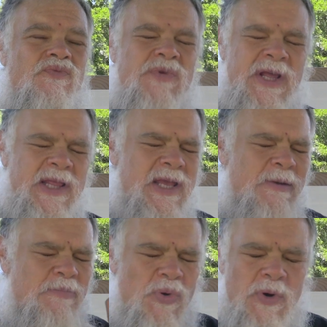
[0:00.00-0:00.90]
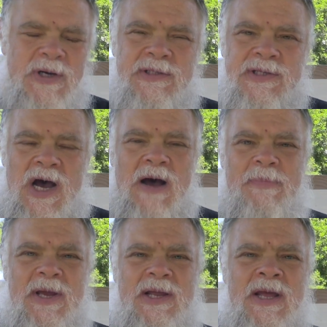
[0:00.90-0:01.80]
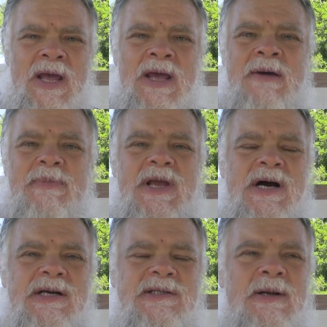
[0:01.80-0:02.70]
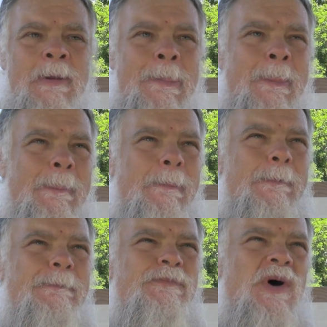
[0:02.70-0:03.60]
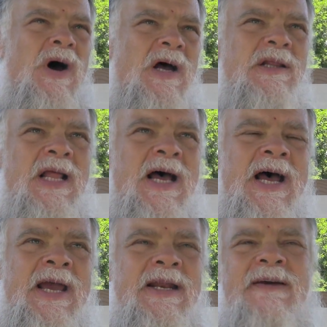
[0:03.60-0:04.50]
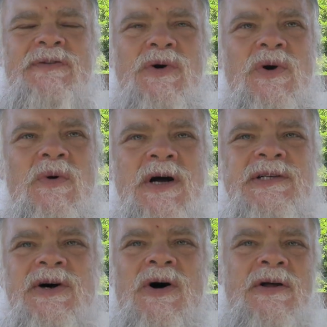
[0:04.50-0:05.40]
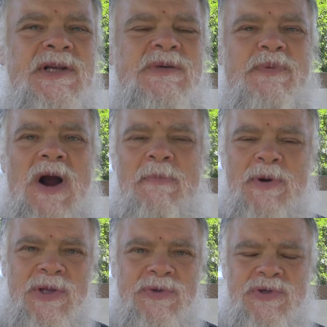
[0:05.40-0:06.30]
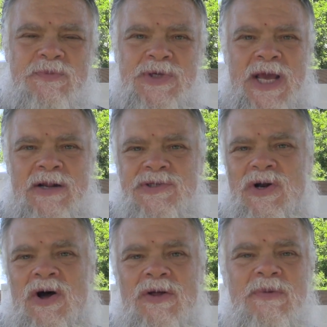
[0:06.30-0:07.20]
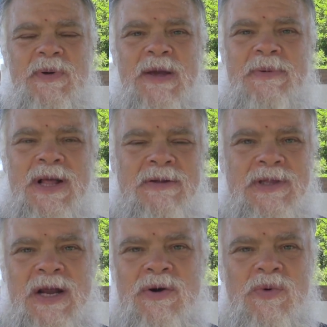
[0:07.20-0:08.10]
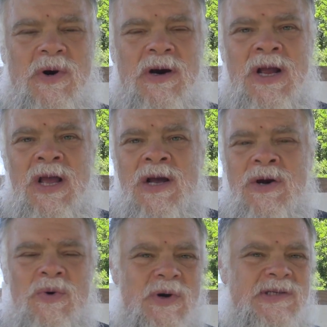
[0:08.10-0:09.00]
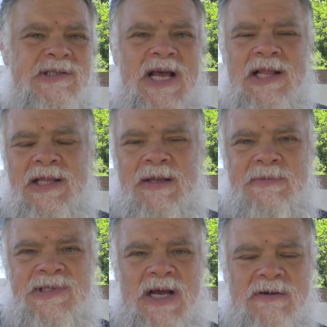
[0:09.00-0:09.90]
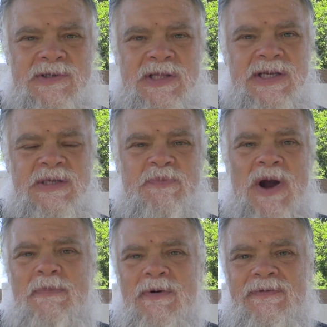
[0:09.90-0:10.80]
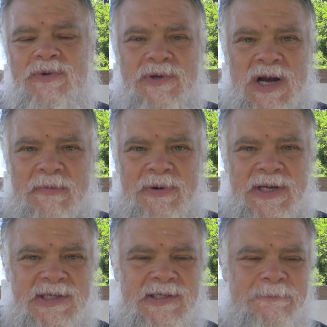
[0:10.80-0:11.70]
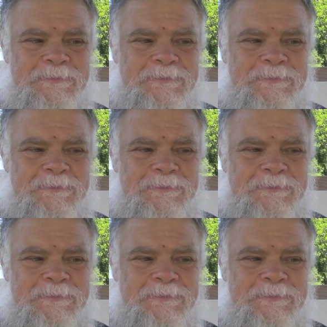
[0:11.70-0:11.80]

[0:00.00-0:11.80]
really important topic, because online, if you go onto all these prepper YouTube channels and all the people out there who are selling themselves to these prepper food companies,